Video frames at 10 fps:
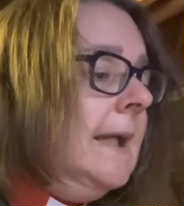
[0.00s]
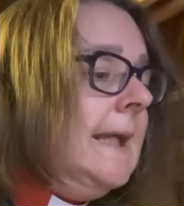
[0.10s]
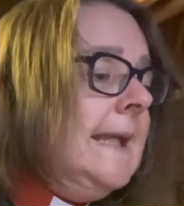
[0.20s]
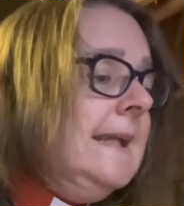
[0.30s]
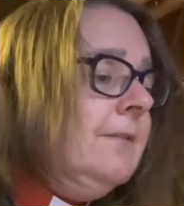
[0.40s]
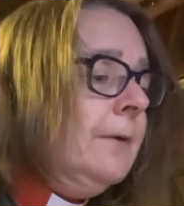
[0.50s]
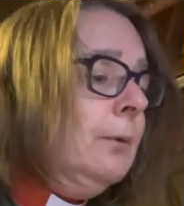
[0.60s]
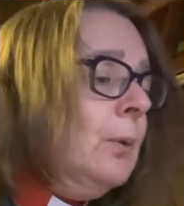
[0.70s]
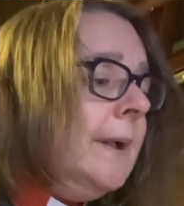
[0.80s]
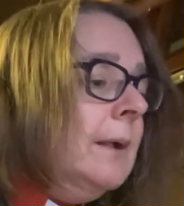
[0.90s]
Even
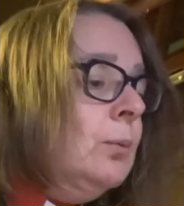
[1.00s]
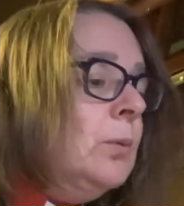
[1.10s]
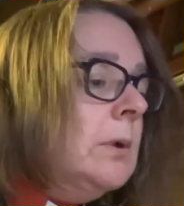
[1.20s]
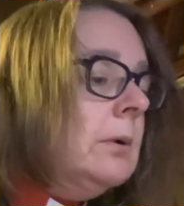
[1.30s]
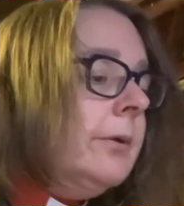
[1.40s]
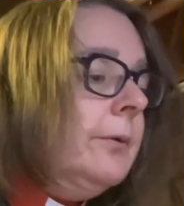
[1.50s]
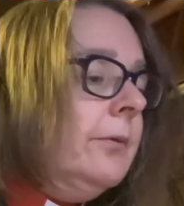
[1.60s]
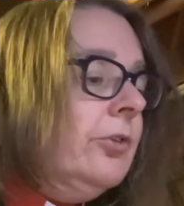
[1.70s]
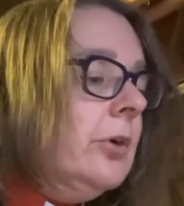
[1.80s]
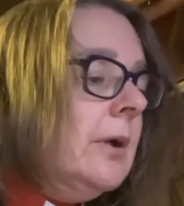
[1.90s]
when I walk through the
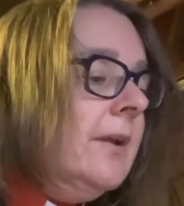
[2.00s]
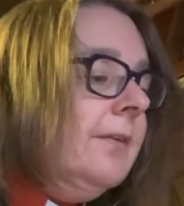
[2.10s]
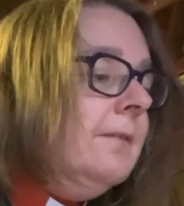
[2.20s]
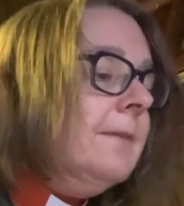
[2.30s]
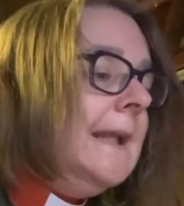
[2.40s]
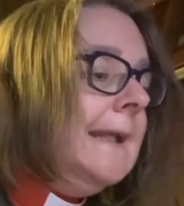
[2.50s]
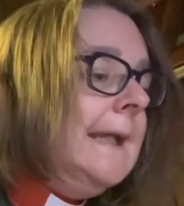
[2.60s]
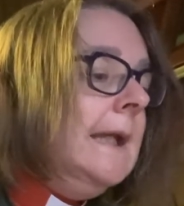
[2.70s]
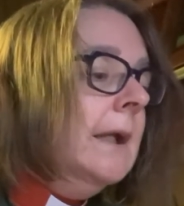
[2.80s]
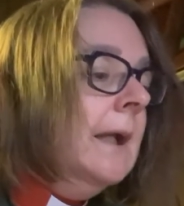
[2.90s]
darkest valley,
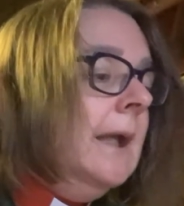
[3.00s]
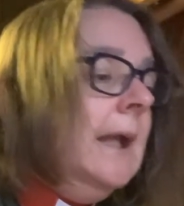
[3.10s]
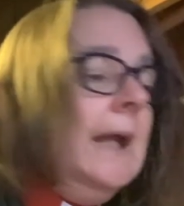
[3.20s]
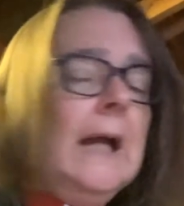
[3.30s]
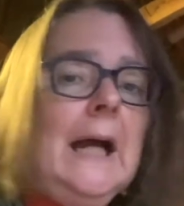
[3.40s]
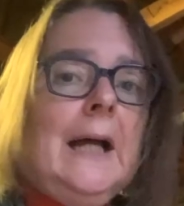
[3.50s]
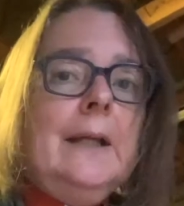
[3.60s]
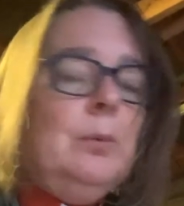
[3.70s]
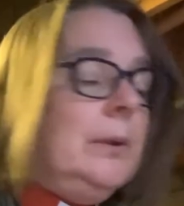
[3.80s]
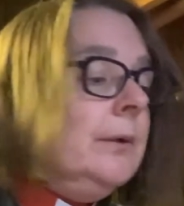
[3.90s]
I
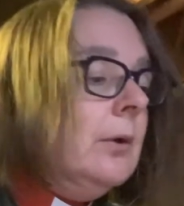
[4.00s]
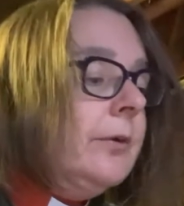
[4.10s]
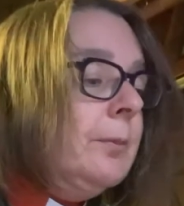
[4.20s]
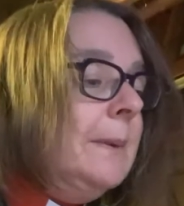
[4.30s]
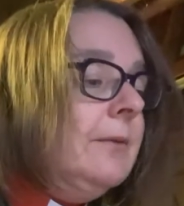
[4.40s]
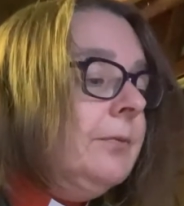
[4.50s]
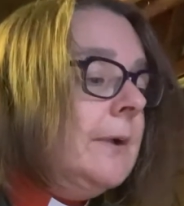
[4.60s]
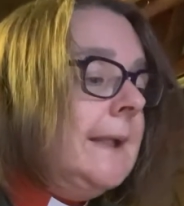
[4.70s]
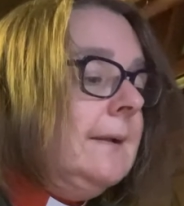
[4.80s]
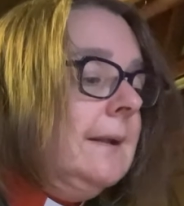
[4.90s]
will not be
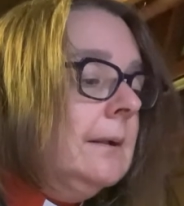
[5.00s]
afraid.